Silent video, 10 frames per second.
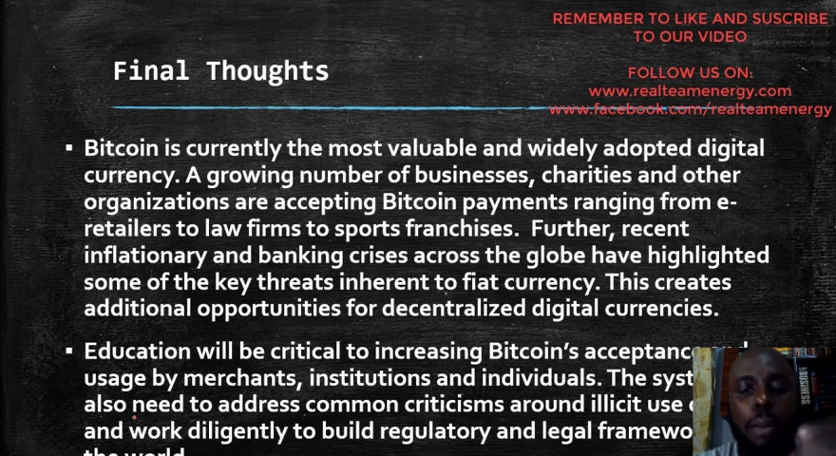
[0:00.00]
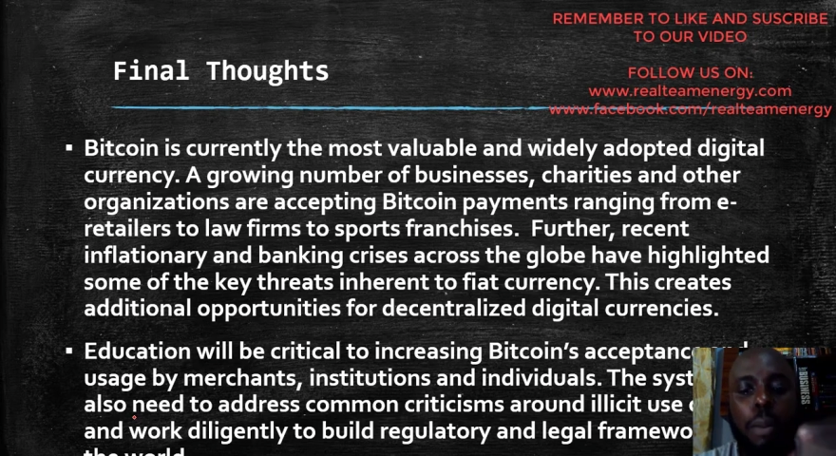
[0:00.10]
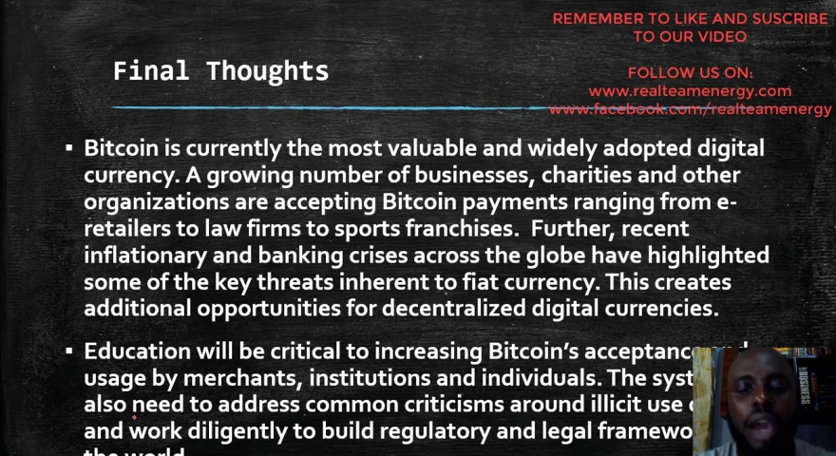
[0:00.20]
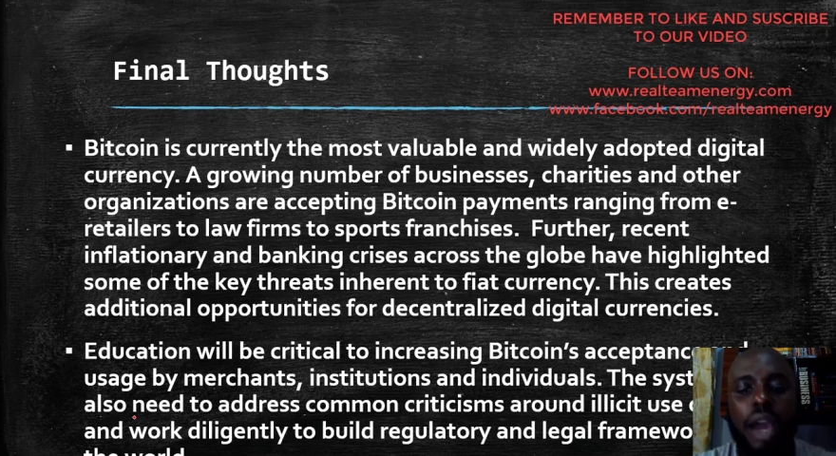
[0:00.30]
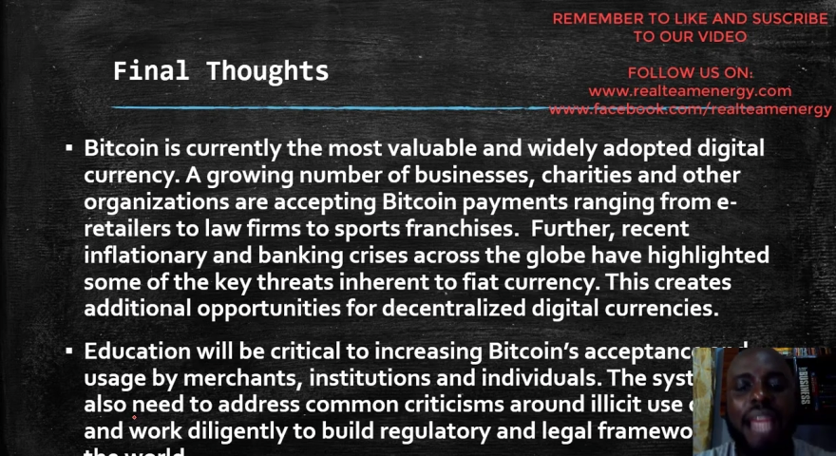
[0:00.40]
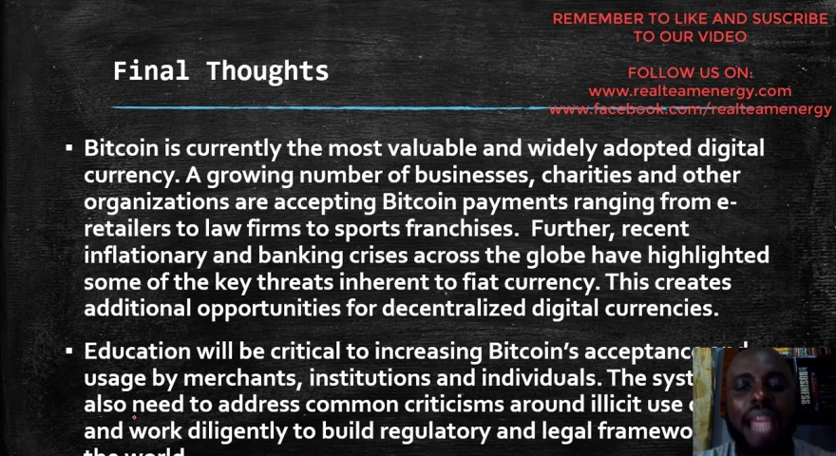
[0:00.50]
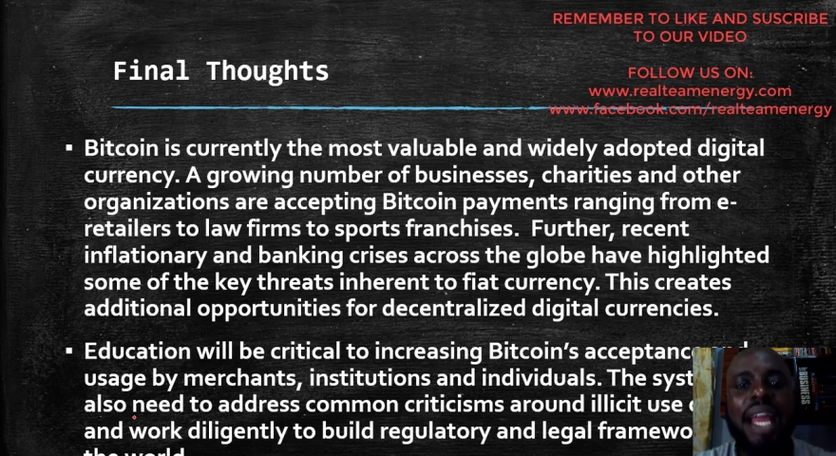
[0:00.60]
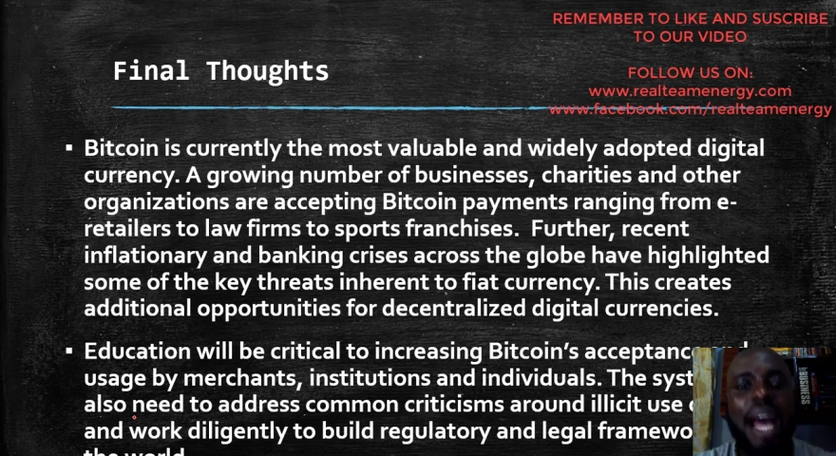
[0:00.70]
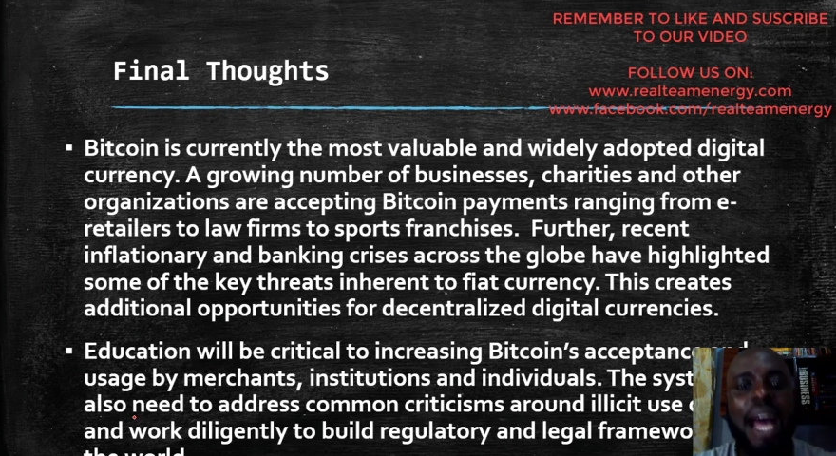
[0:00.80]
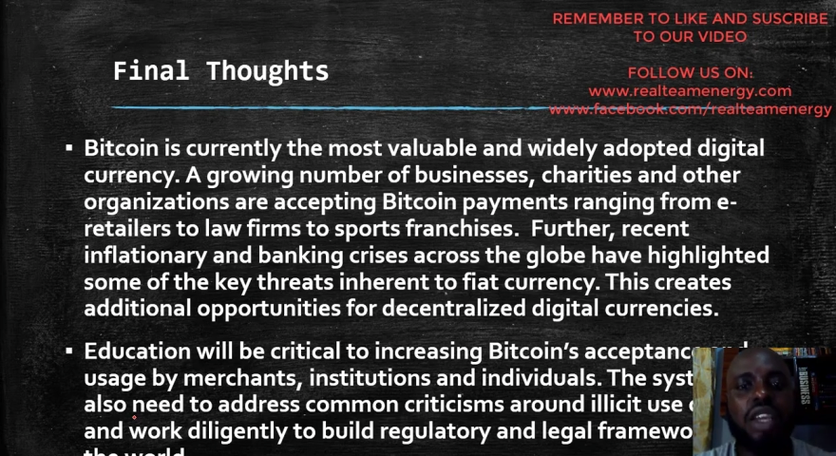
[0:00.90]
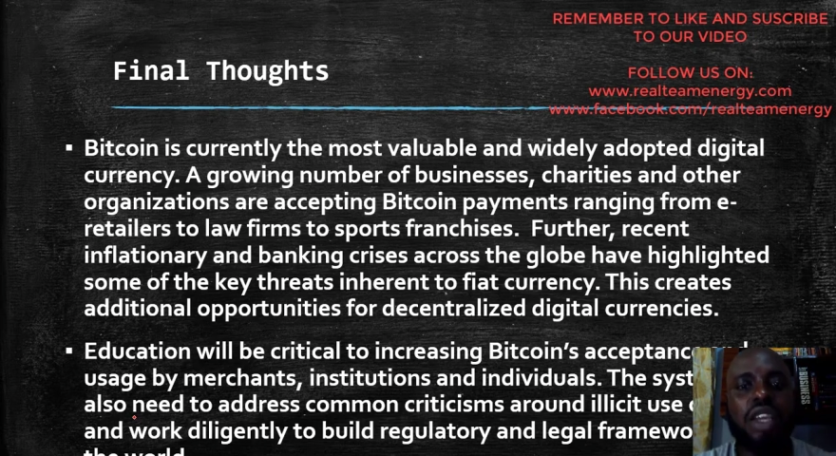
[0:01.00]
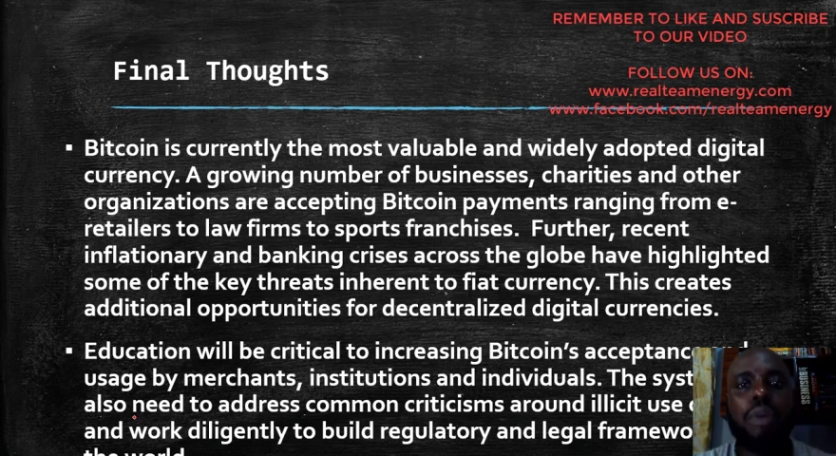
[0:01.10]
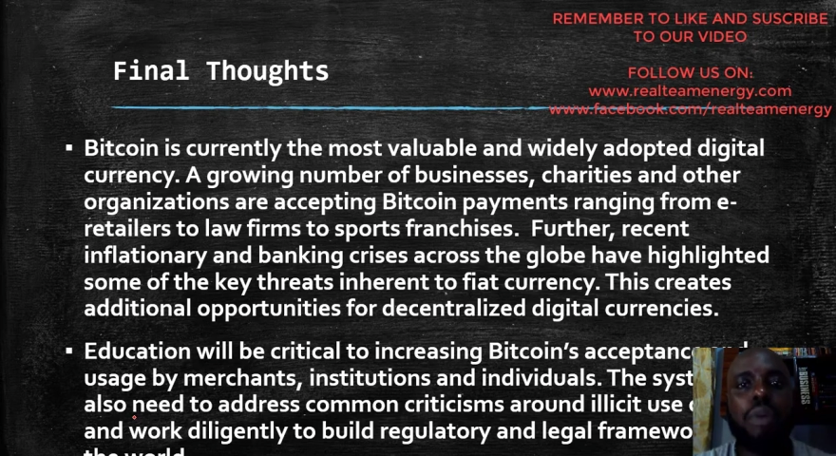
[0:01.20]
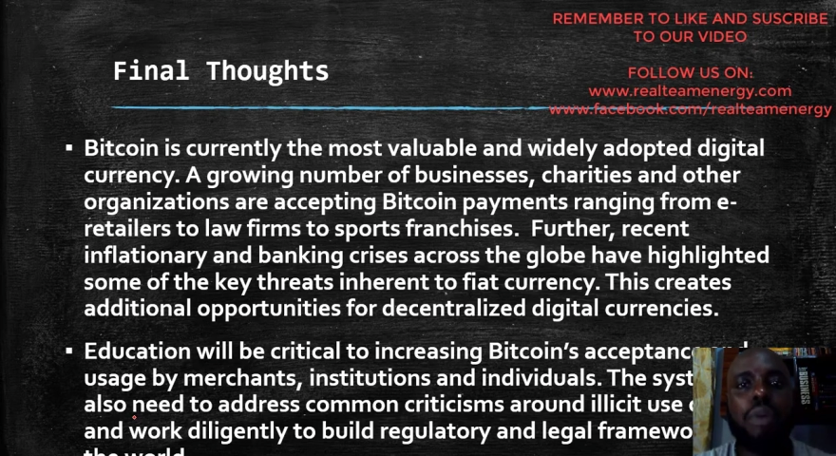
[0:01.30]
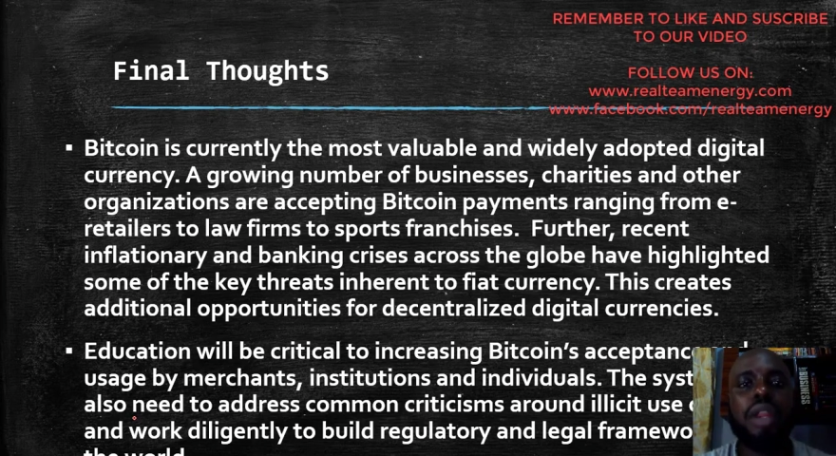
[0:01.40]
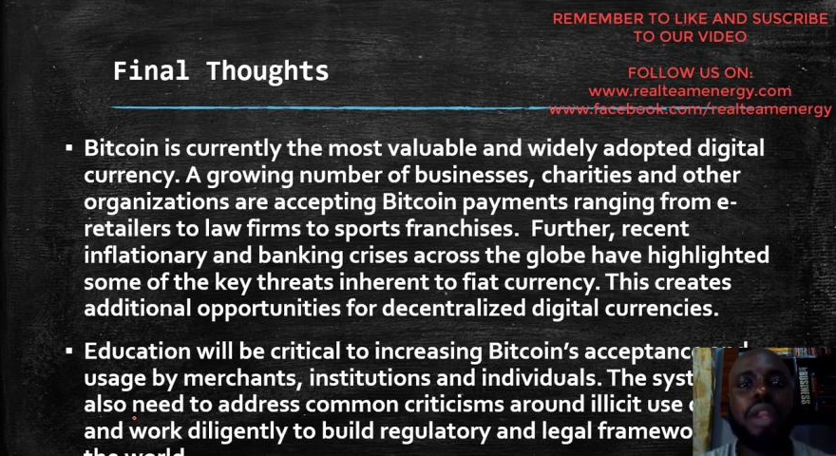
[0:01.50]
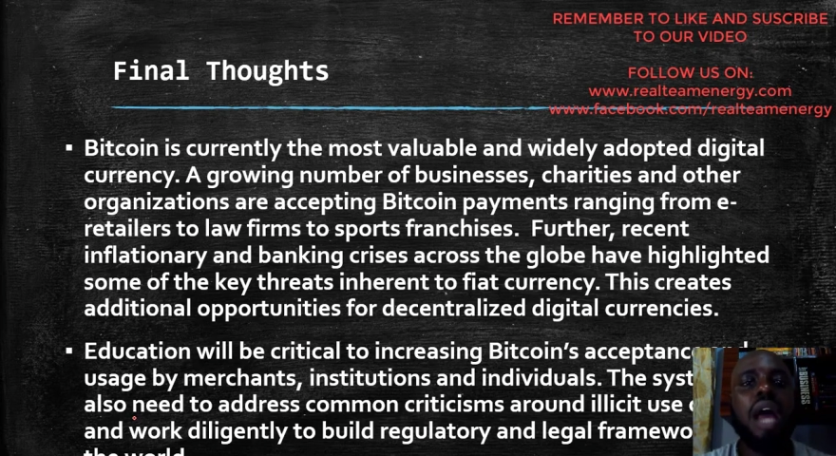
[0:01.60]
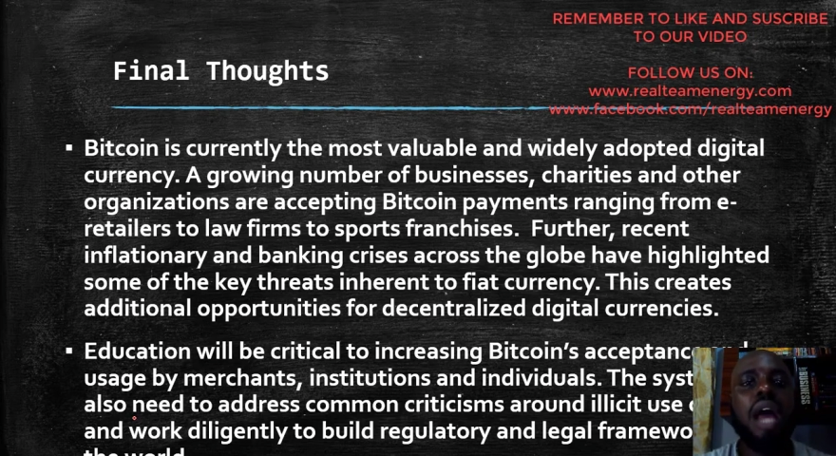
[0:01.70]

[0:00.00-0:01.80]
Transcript: more guide as they come in.